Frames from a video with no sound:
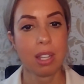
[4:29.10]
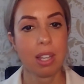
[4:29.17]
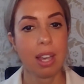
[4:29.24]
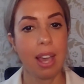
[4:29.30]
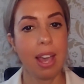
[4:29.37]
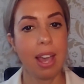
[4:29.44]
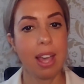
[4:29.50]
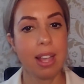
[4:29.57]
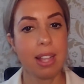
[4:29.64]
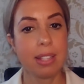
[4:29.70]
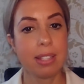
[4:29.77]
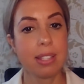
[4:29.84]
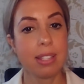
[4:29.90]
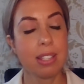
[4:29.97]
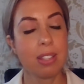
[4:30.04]

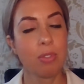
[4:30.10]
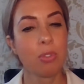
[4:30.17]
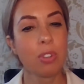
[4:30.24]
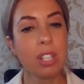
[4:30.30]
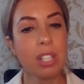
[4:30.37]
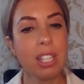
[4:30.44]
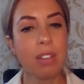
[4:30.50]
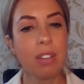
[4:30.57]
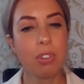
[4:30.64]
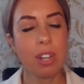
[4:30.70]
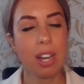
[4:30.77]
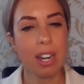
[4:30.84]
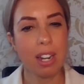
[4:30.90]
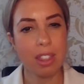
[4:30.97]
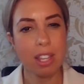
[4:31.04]
And really, if you
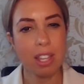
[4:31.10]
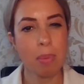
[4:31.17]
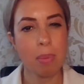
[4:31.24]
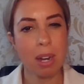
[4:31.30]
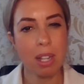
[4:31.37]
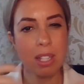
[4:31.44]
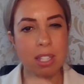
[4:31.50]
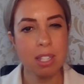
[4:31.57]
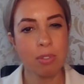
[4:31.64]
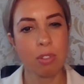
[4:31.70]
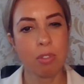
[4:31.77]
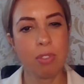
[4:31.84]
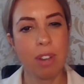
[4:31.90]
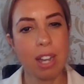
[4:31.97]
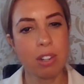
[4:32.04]
kind of think about all these
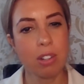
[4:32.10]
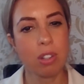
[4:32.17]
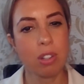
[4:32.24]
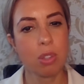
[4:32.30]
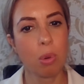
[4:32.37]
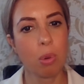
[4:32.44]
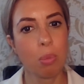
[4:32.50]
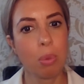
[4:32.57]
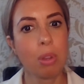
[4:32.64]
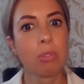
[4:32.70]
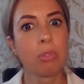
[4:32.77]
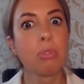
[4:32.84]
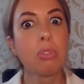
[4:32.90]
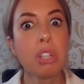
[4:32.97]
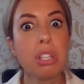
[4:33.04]
different factors, what would be
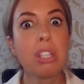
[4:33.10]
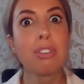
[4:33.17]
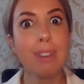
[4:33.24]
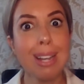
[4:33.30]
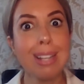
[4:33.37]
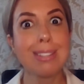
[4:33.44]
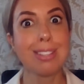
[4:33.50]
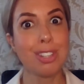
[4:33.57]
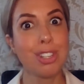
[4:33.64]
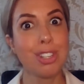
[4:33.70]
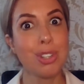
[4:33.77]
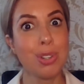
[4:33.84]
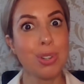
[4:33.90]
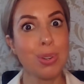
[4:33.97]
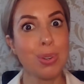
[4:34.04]
really great to
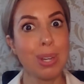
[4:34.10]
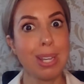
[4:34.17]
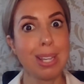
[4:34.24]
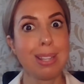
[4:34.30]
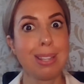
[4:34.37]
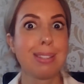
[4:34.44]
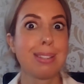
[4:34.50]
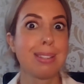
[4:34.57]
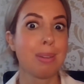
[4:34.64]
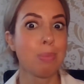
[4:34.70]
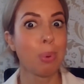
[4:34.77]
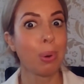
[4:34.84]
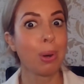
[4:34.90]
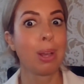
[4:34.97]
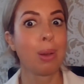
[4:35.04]
do is a
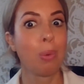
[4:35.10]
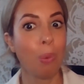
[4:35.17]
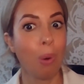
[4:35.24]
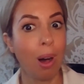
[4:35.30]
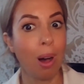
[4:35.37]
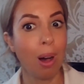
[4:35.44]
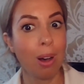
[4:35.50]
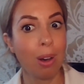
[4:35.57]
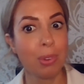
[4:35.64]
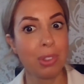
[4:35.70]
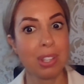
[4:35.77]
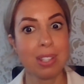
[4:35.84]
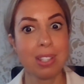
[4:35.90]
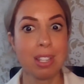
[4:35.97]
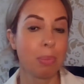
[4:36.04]
morning walk with
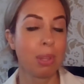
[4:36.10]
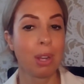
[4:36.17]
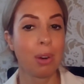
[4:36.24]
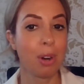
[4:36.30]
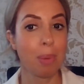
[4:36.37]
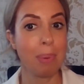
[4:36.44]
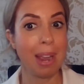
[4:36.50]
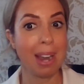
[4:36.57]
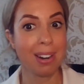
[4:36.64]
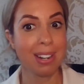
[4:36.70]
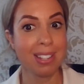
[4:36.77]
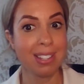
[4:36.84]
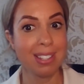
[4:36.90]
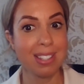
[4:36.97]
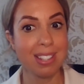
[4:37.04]
a sibling or a
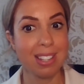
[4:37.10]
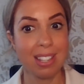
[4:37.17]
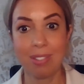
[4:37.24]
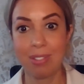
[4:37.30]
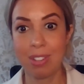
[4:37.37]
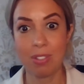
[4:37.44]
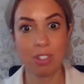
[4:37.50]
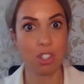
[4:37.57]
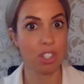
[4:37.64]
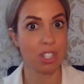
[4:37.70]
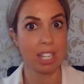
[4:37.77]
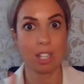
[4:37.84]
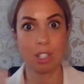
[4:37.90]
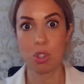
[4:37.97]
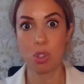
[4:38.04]
parent, even if it's just
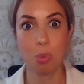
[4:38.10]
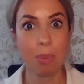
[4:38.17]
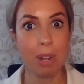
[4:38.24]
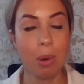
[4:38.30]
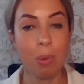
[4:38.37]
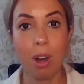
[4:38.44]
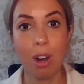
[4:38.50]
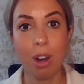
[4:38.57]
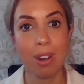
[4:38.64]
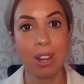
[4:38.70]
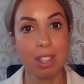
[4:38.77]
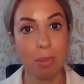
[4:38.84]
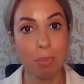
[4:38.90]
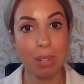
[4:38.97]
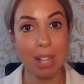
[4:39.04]
like a 2-minute walk around
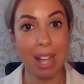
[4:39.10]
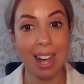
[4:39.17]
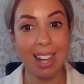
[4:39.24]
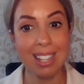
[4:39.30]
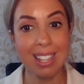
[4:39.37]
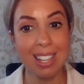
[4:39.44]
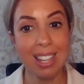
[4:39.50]
the block,